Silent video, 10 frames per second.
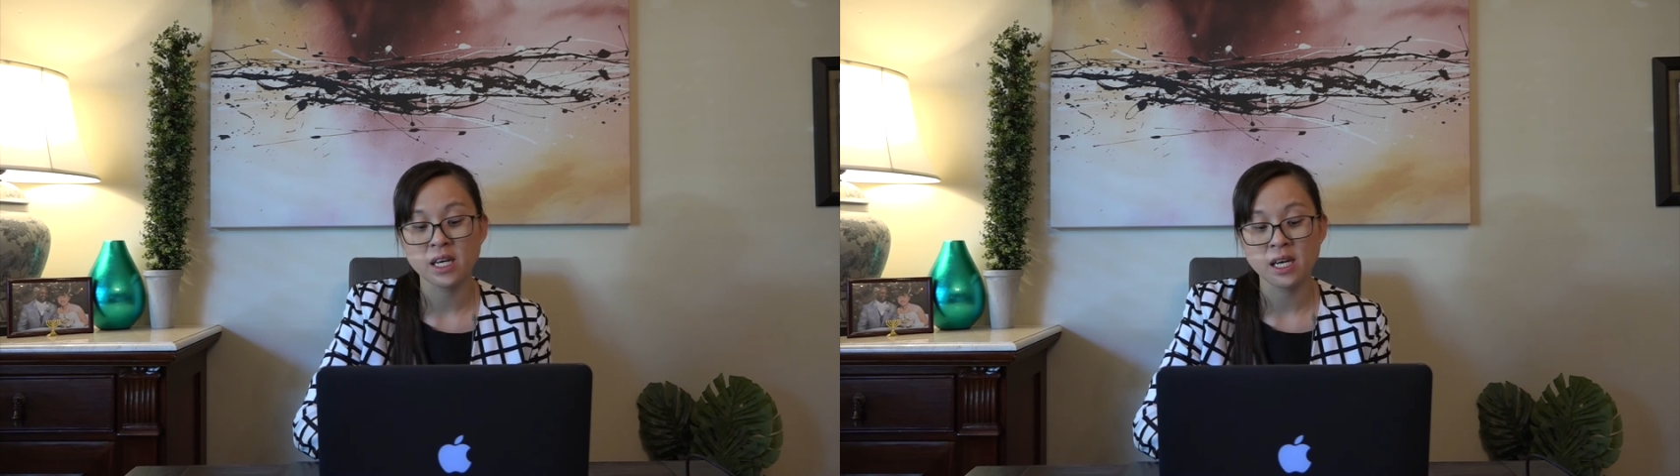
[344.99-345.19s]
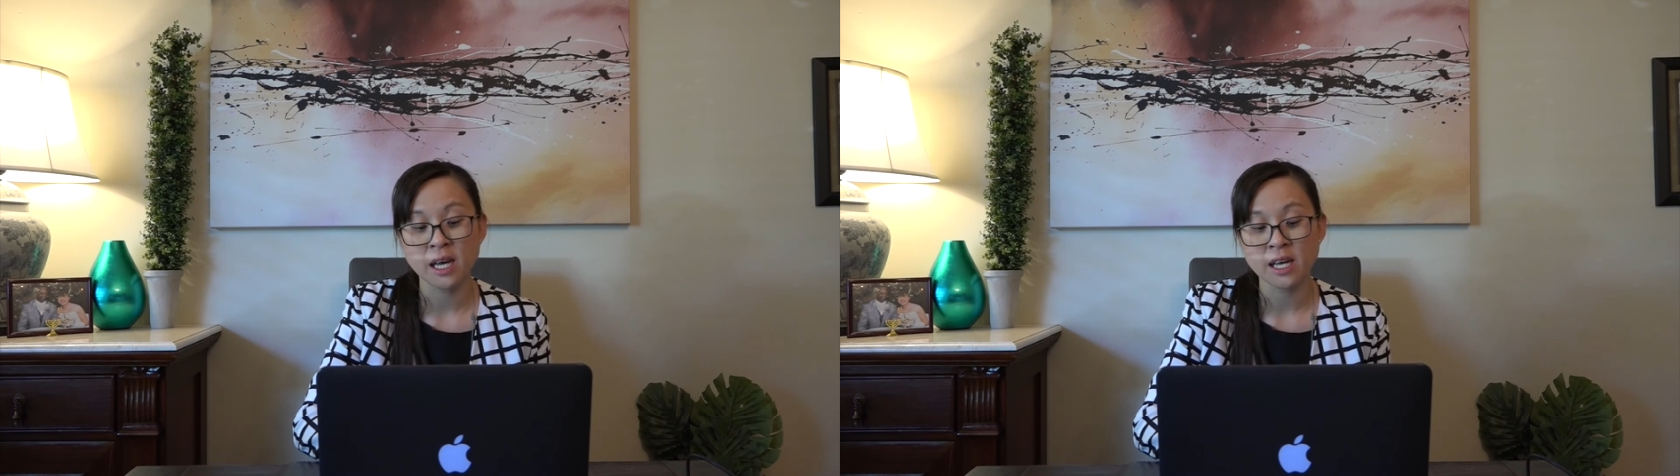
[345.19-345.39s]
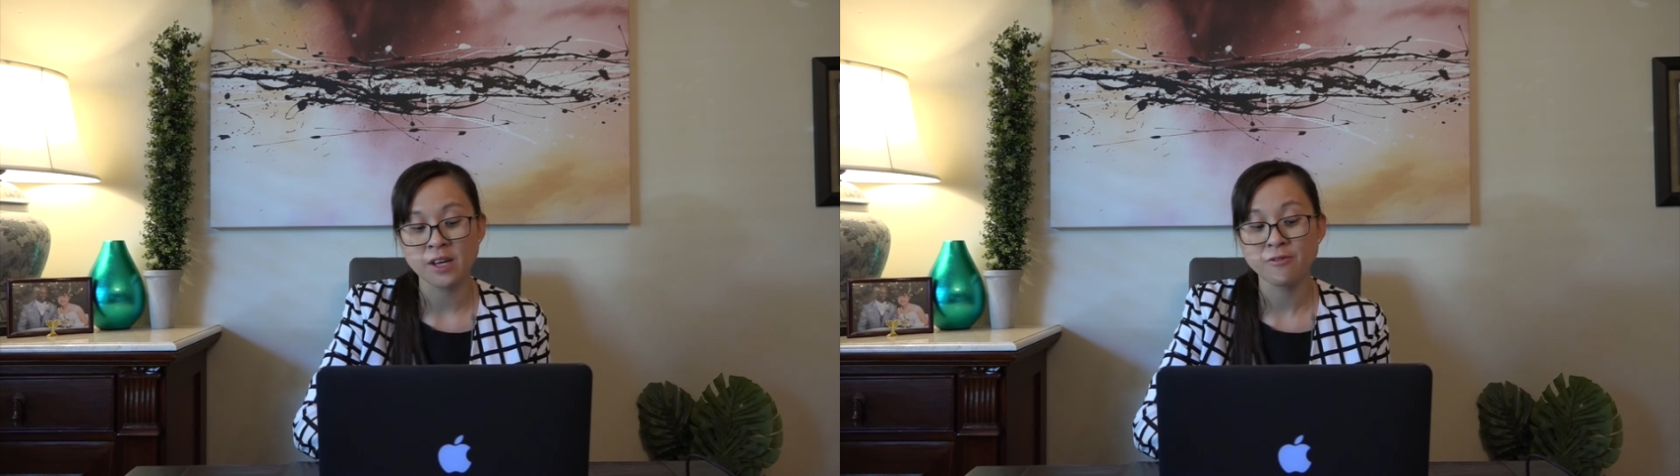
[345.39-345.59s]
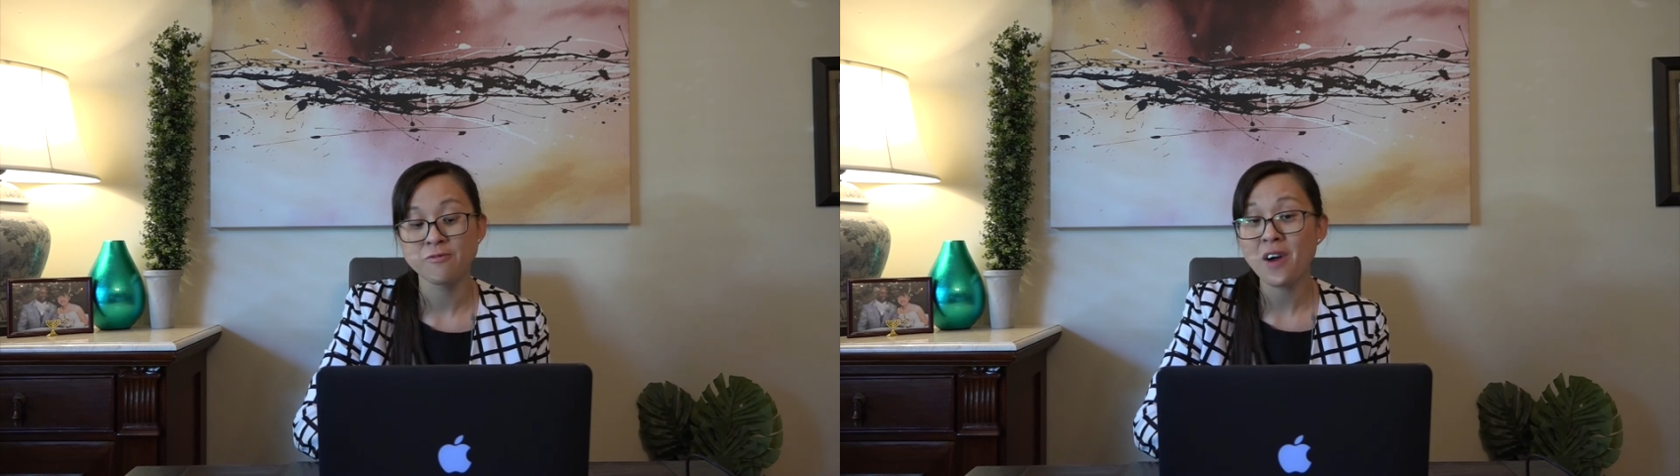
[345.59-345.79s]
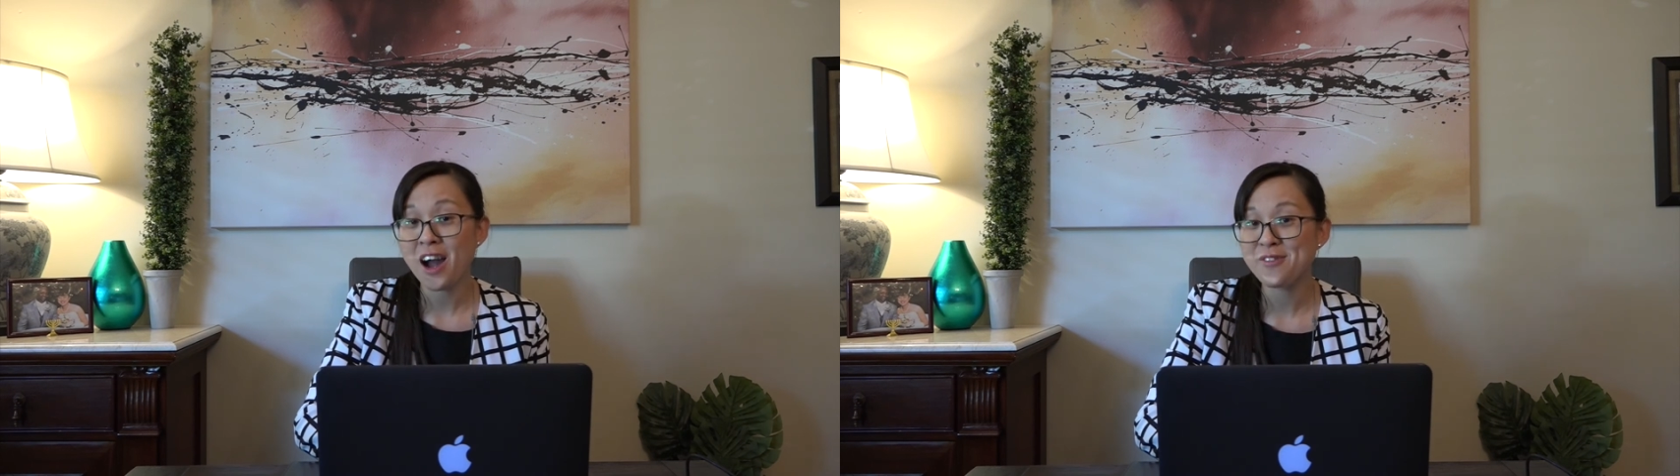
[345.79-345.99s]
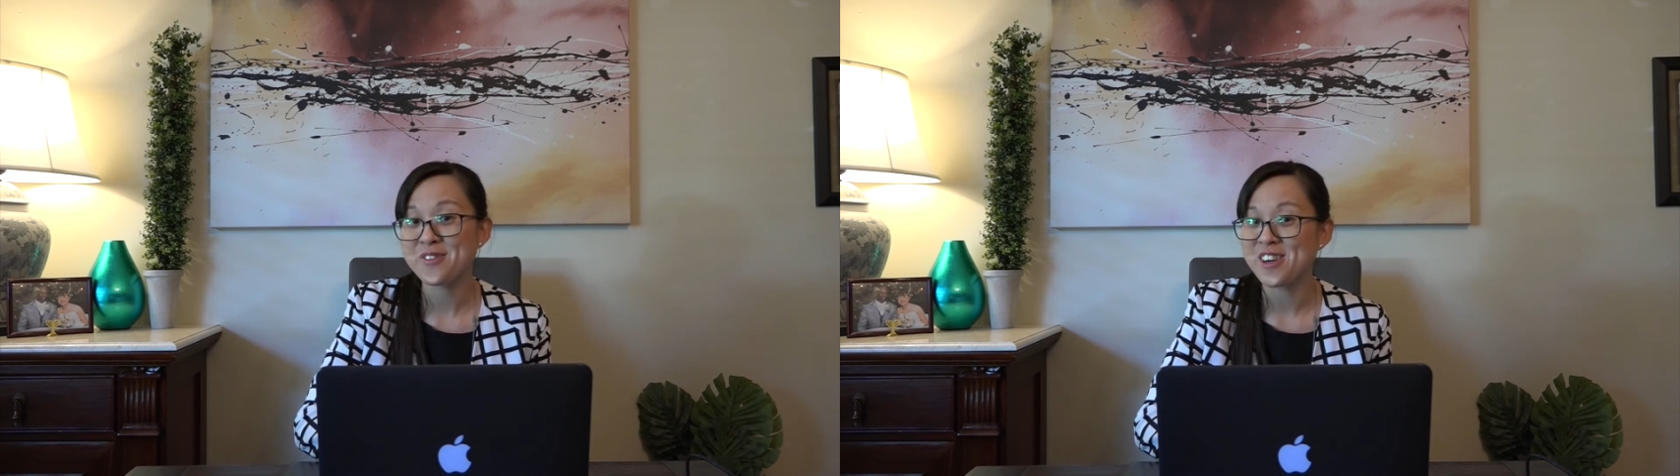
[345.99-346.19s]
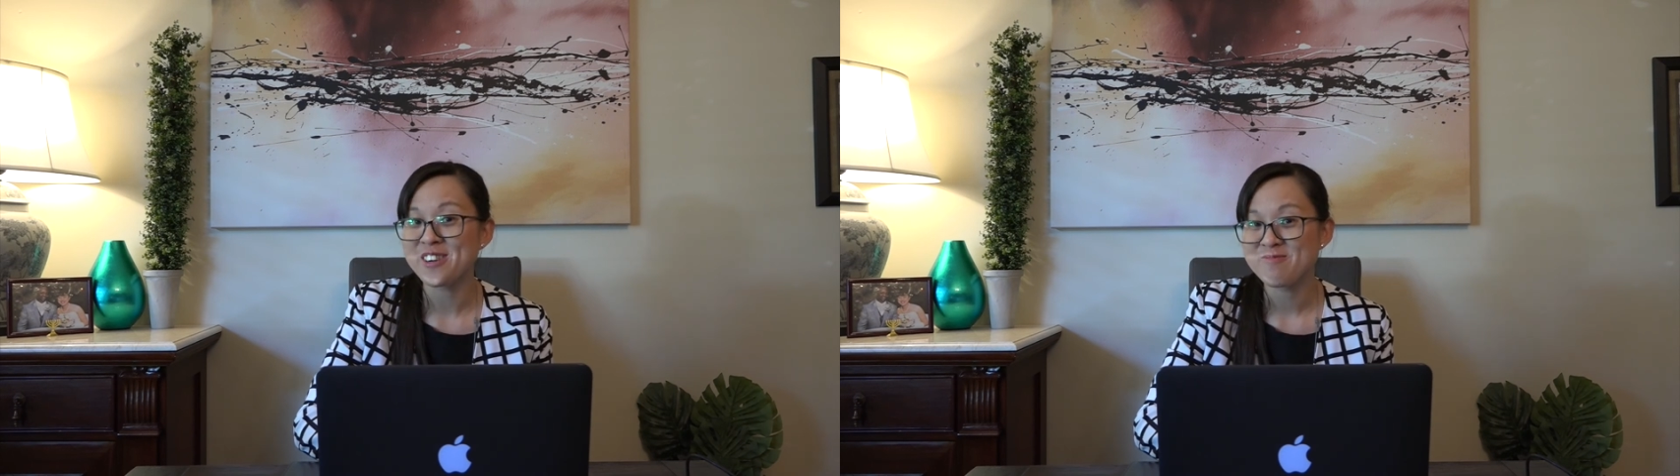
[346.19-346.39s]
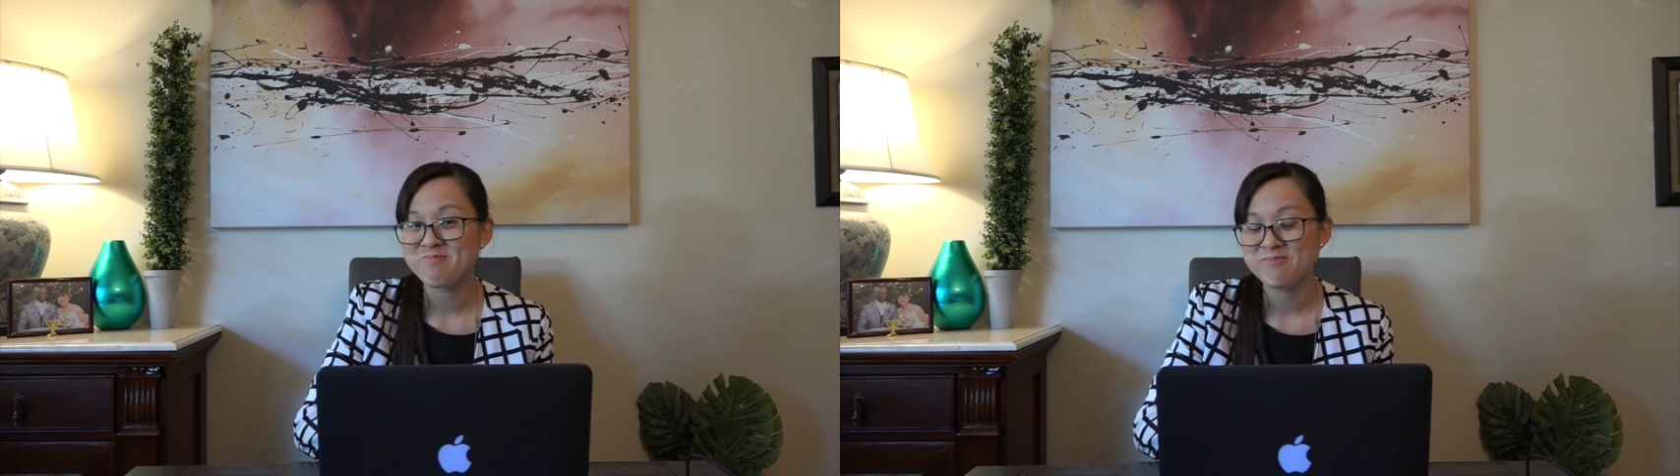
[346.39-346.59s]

a 5-year